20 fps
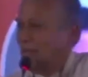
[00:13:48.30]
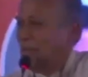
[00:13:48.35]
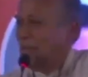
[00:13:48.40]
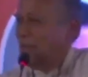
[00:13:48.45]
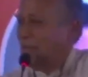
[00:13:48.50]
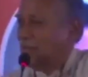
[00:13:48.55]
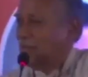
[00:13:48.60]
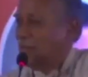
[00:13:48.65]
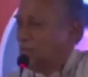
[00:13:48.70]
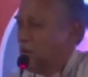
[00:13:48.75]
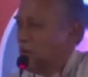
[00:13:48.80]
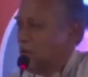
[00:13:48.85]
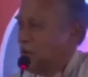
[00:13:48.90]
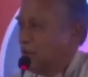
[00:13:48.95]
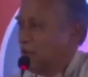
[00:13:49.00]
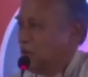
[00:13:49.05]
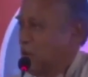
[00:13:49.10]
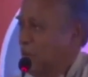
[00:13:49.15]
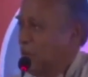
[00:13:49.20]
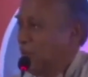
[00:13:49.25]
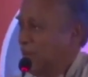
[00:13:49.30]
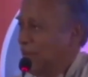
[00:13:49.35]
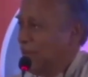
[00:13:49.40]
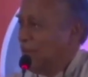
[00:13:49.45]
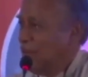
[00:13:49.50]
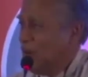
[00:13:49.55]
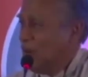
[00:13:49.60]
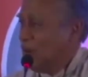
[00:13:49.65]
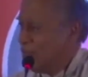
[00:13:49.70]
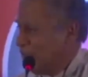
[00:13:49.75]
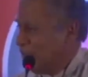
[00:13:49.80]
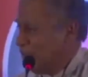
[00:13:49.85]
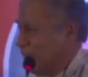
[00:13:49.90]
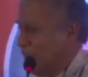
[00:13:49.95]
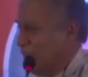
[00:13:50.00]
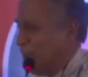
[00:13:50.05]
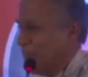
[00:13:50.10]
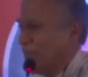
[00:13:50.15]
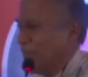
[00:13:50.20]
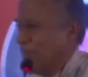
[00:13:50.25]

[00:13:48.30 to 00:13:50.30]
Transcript: uh, you know, nobody wants uh,